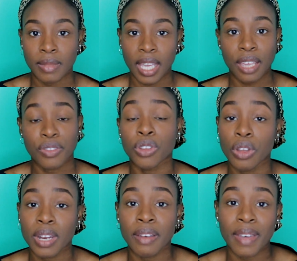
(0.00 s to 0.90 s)
If you
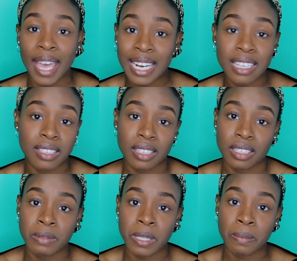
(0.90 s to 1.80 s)
don't have any
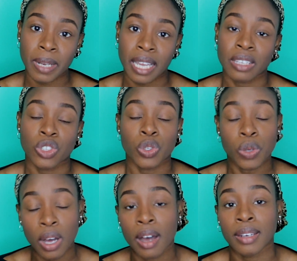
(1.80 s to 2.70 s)
systems in place to
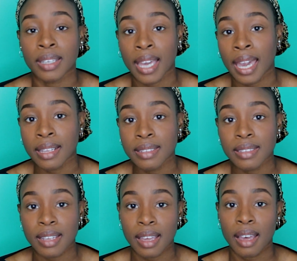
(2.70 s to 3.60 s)
guard
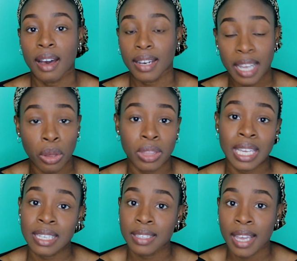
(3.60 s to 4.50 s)
against unhealthy
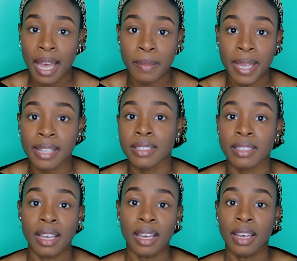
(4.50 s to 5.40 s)
eating habits,
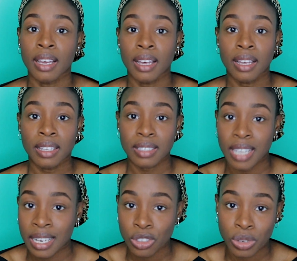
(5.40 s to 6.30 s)

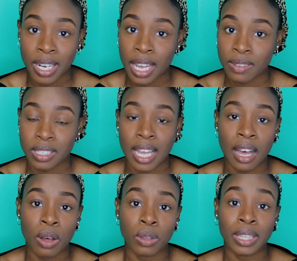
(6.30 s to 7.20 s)
sedentary
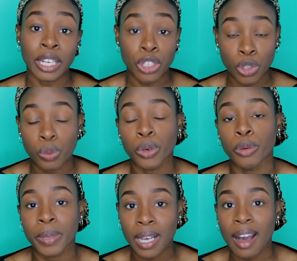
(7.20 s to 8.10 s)
lifestyle, then you will
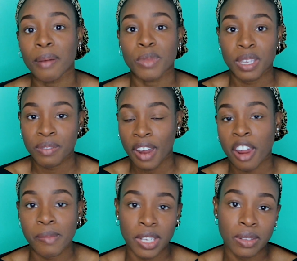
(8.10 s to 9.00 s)
become the
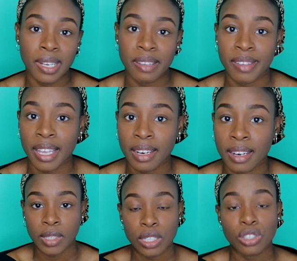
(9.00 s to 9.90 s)
environment you live in.
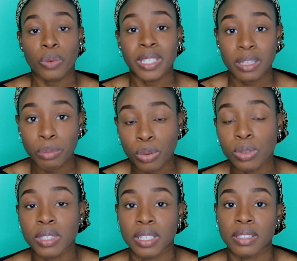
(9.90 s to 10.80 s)
So it's
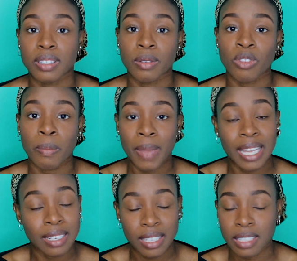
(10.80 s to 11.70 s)
important to
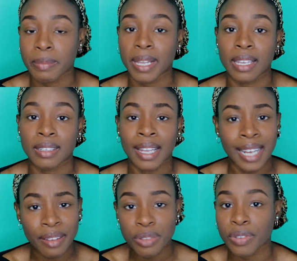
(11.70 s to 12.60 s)
remain disciplined and
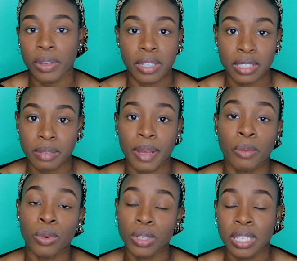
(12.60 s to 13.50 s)
have a focus about
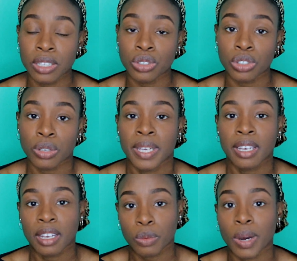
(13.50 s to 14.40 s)
what it is you're doing
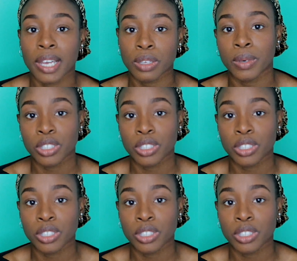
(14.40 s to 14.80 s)
and why you are